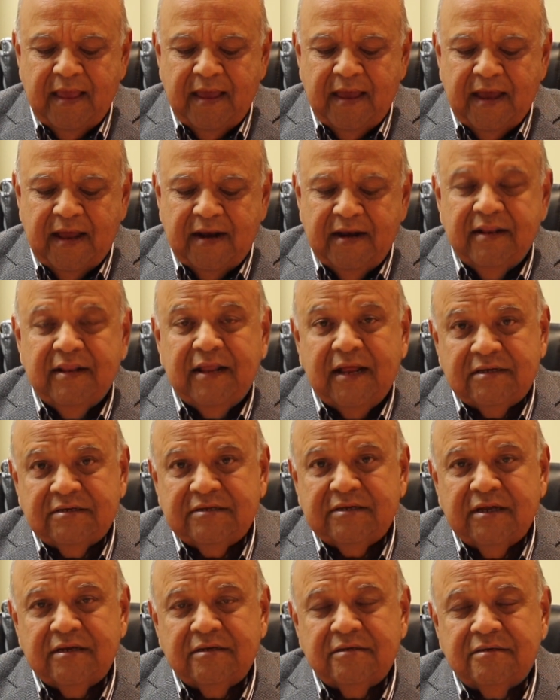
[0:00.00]
And in that
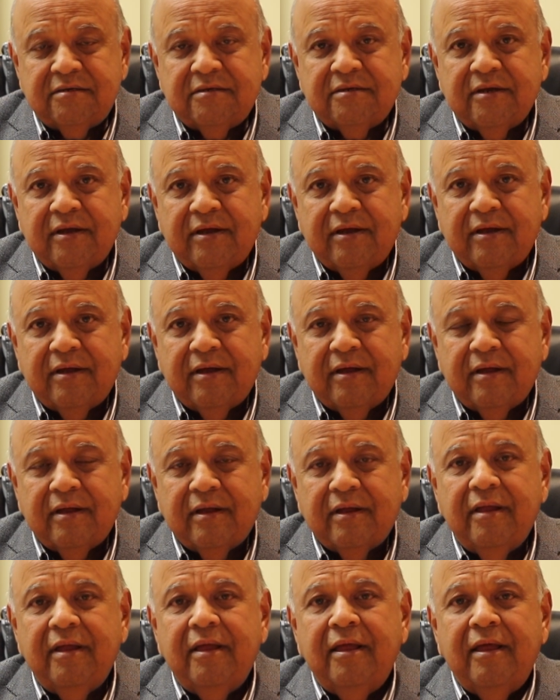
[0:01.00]
sense,
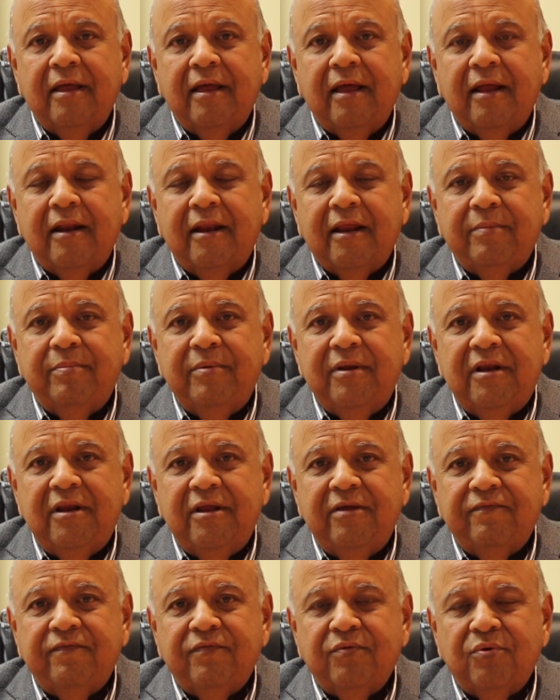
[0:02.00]
let me
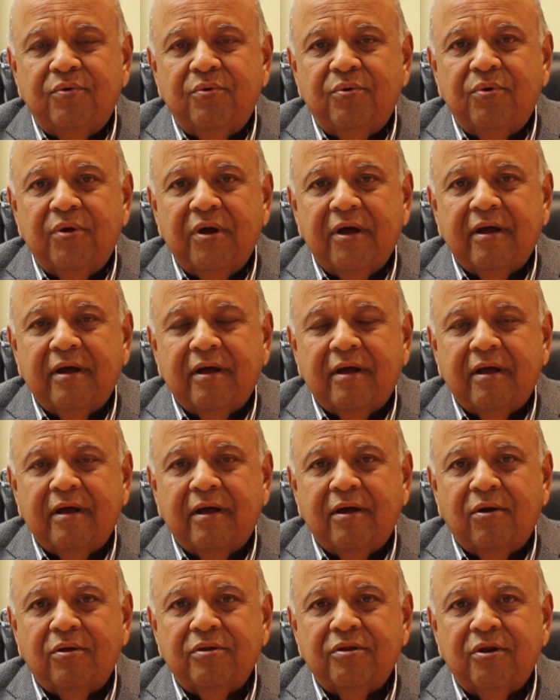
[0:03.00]
leave you
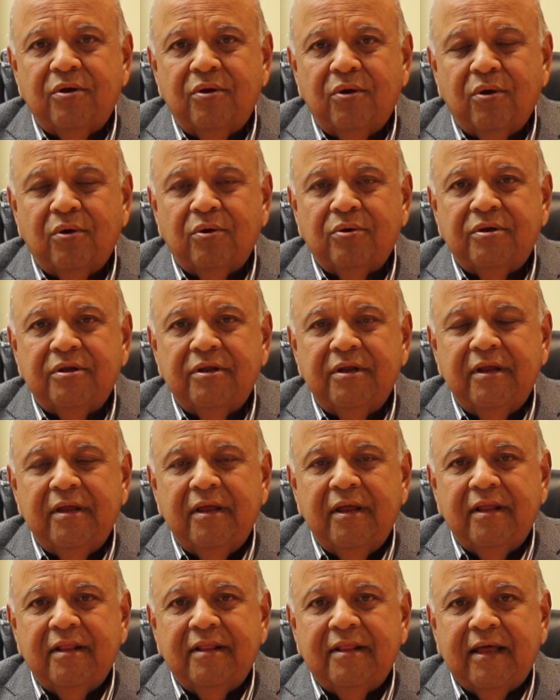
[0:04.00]
on the note
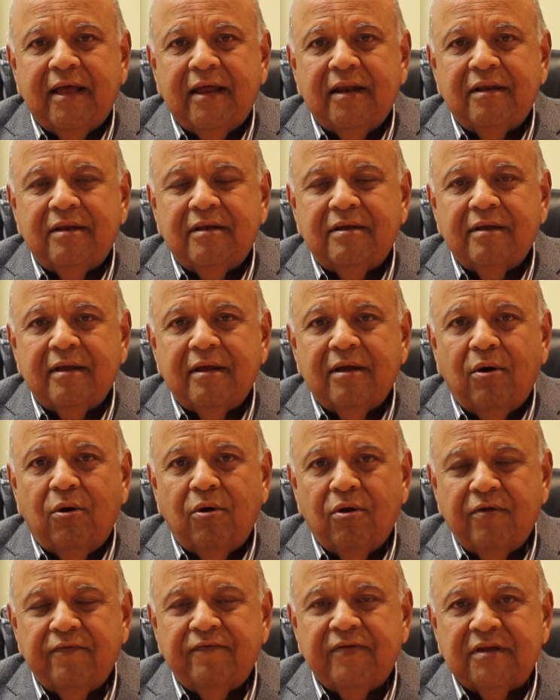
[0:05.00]
that
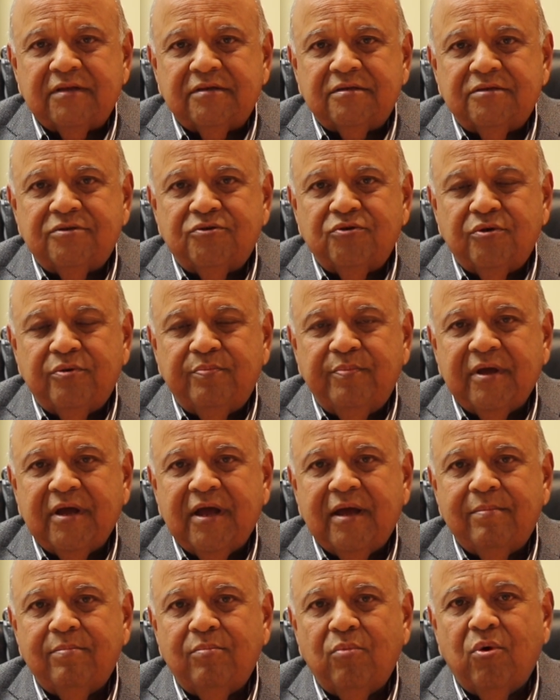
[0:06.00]
all of us should
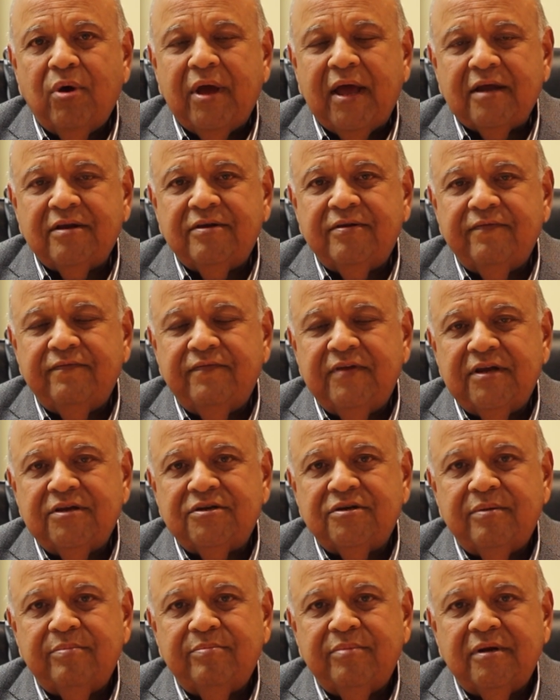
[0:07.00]
become more active
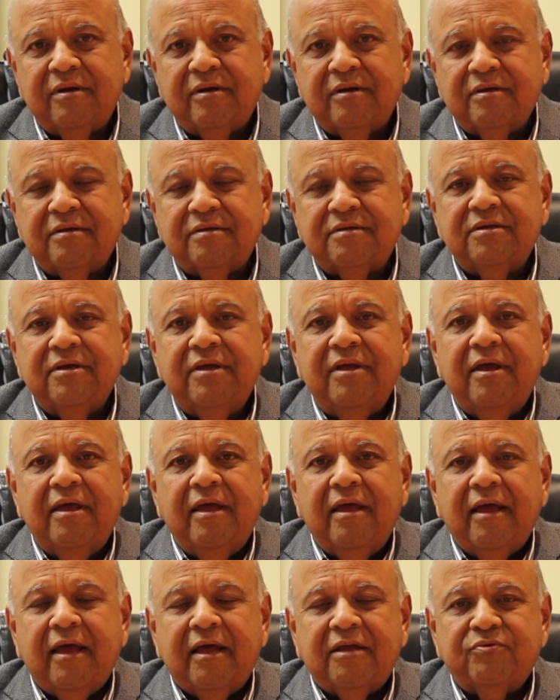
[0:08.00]
nation builders
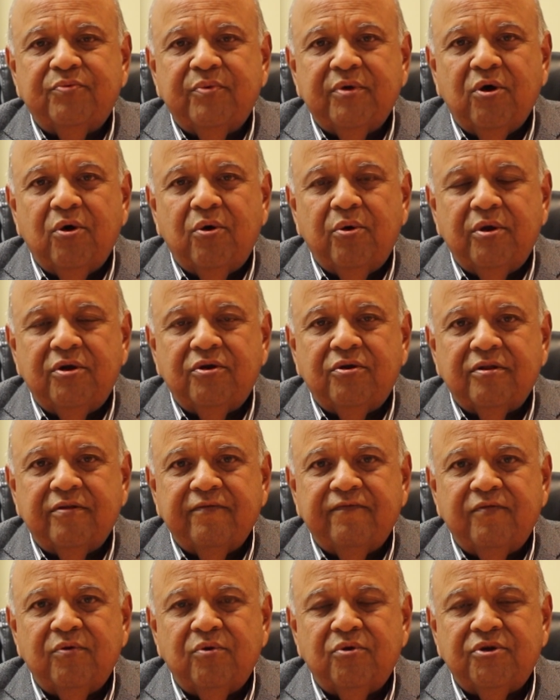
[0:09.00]
as we go into
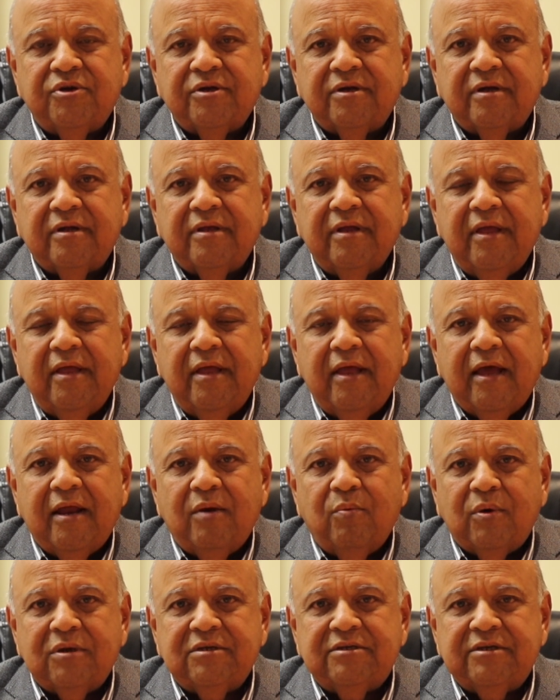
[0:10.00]
the future.
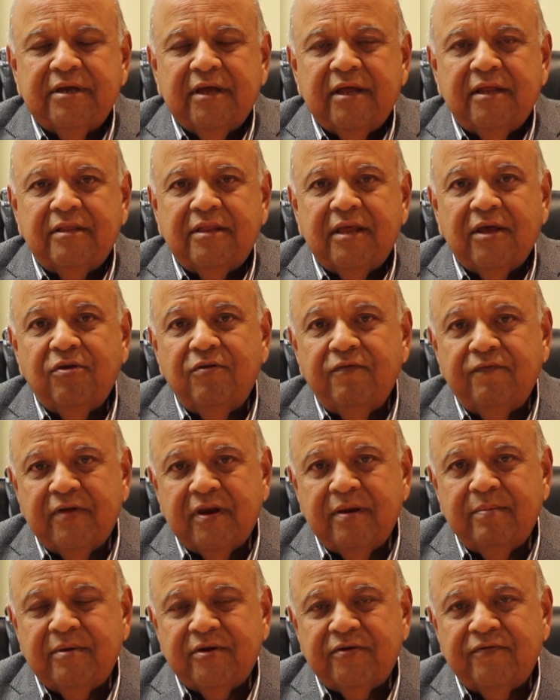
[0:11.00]
And once again, thank you
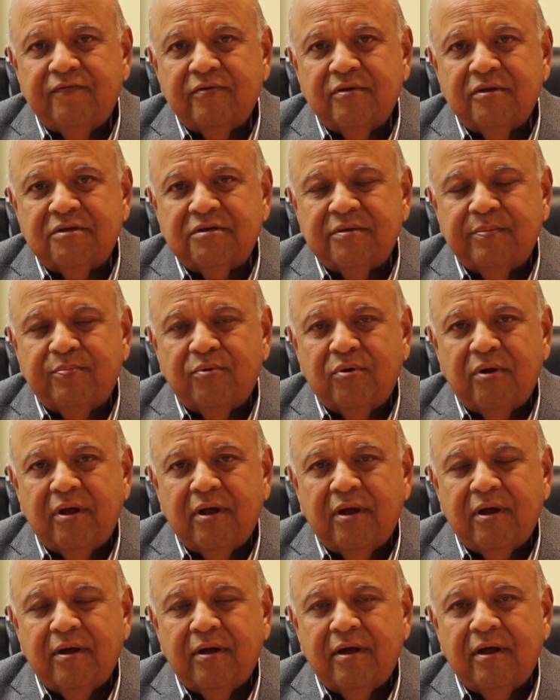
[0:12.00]
very much for this
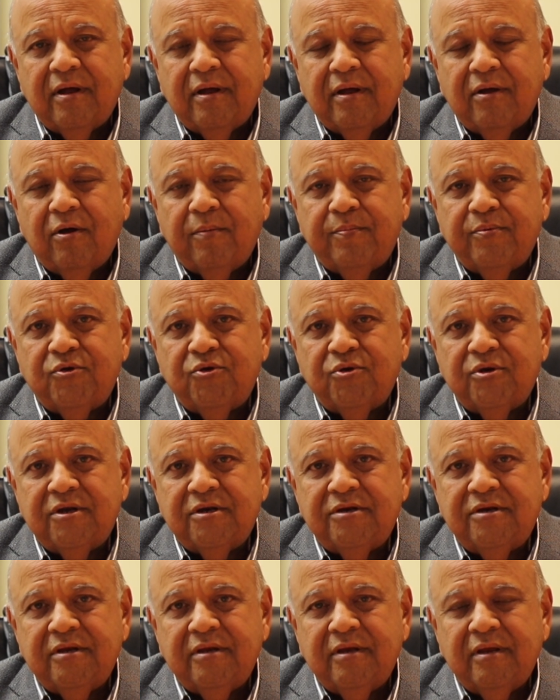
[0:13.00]

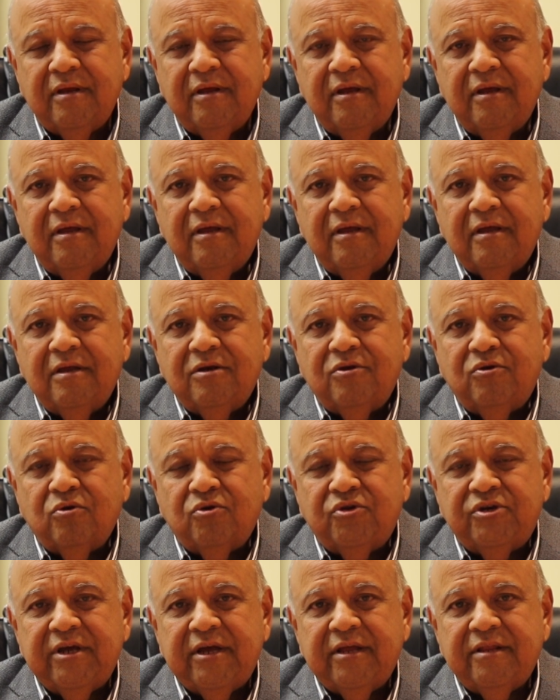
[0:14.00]
opportunity to
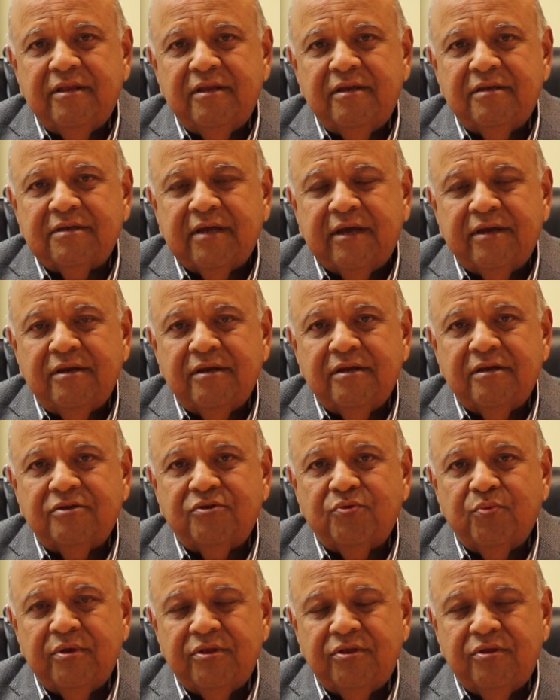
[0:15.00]
share these
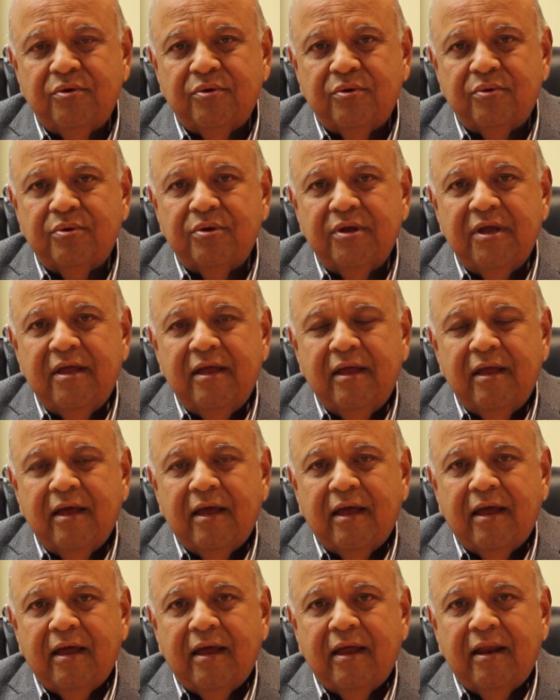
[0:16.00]
ideas with you.
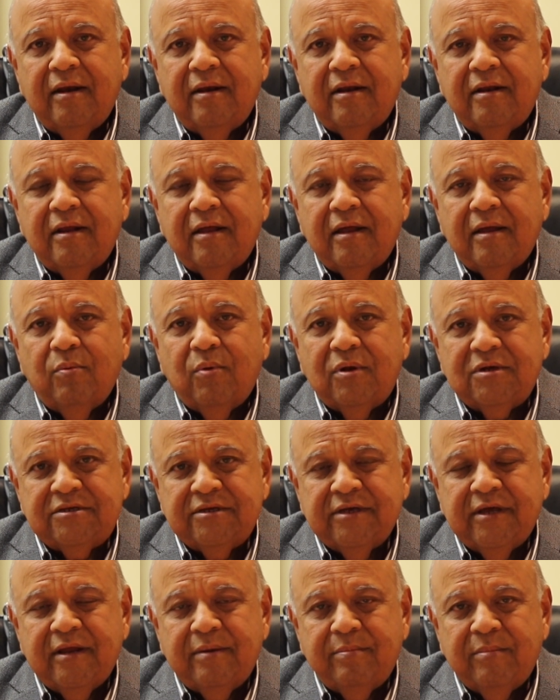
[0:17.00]
And once
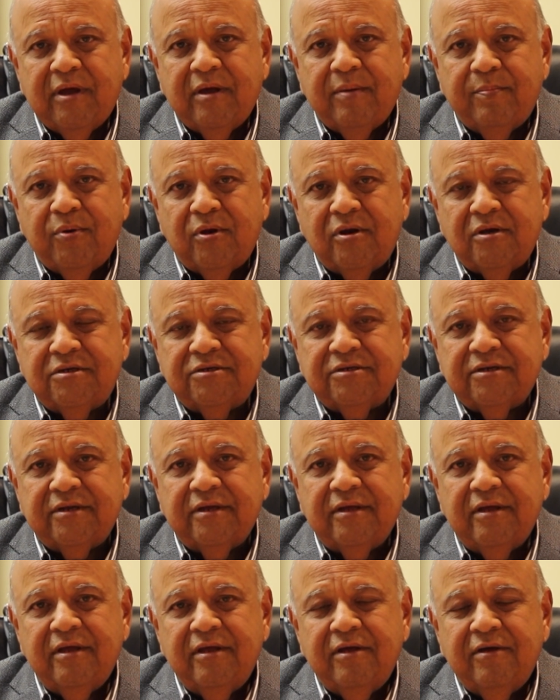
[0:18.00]
again, my apology
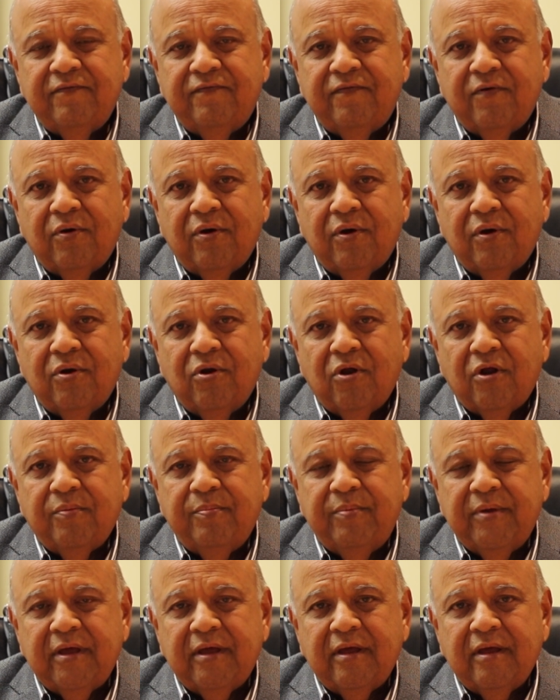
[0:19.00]
for
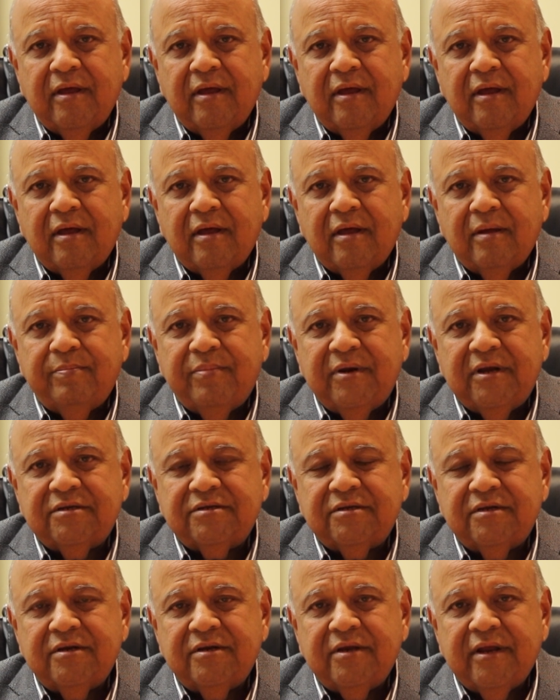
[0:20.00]
not being
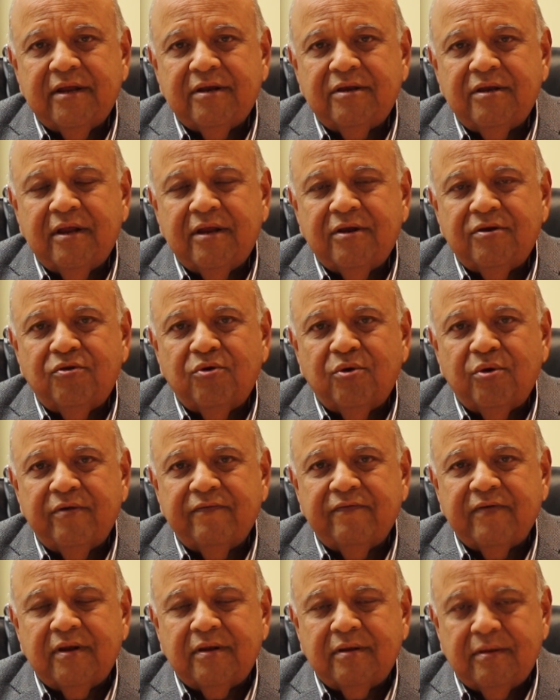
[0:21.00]
present at your
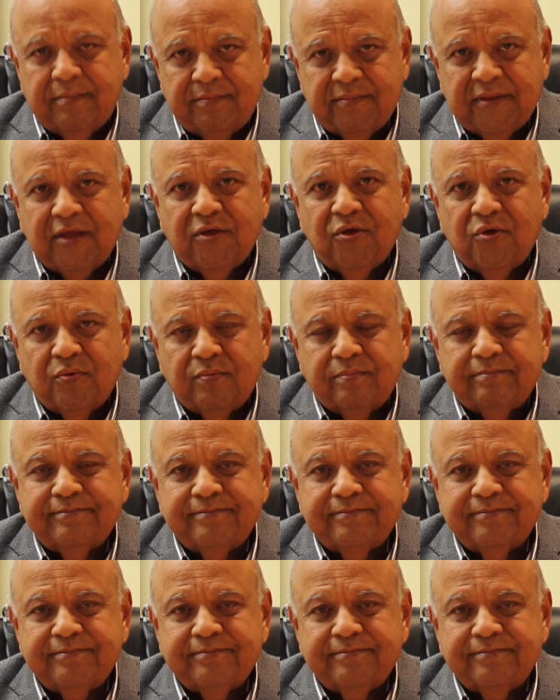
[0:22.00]
event. Thank you.